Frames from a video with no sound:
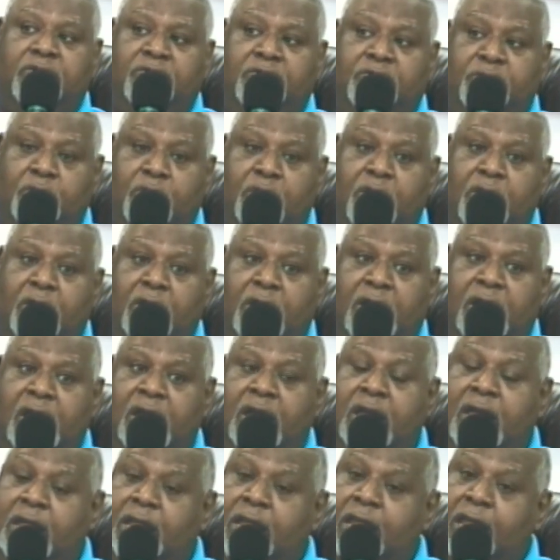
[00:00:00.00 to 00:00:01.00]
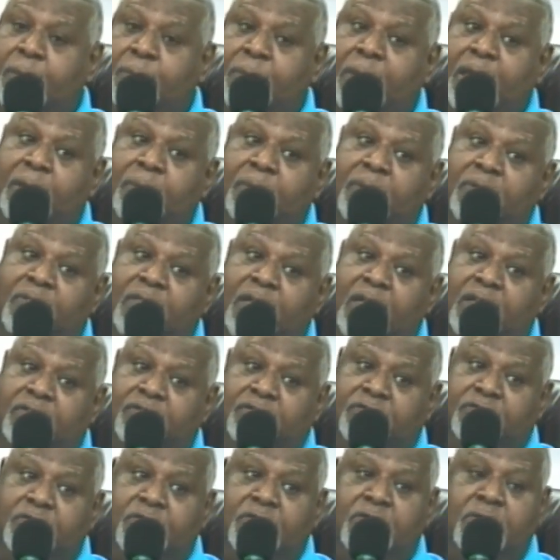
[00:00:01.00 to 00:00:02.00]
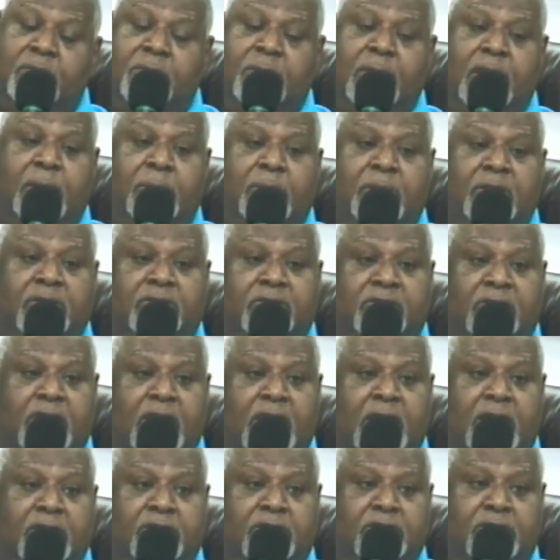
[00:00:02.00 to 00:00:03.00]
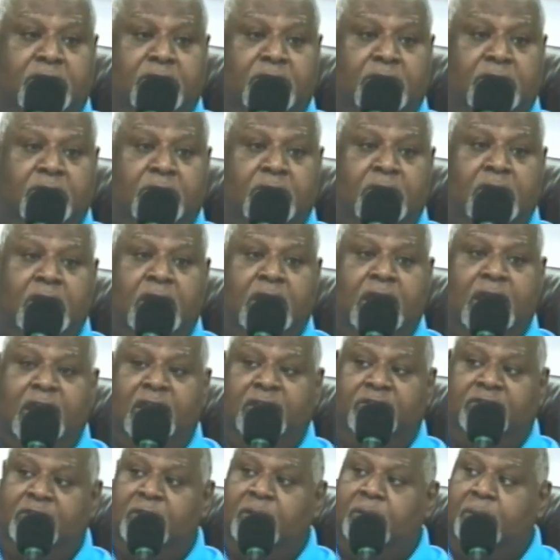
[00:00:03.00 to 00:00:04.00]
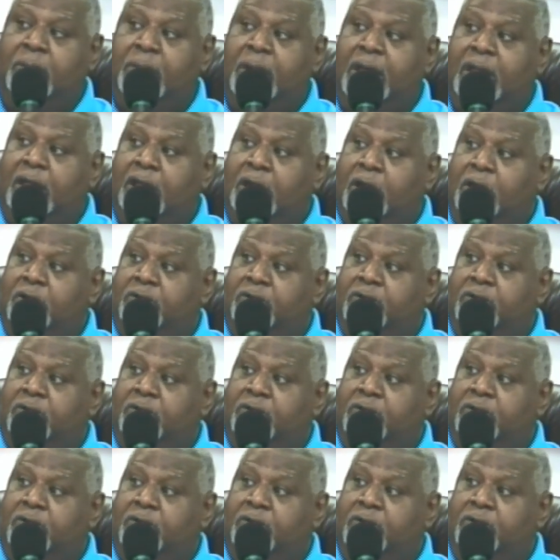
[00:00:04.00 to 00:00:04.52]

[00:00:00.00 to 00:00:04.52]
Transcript: work. Now, maybe that's true, maybe it's not true. Has anybody heard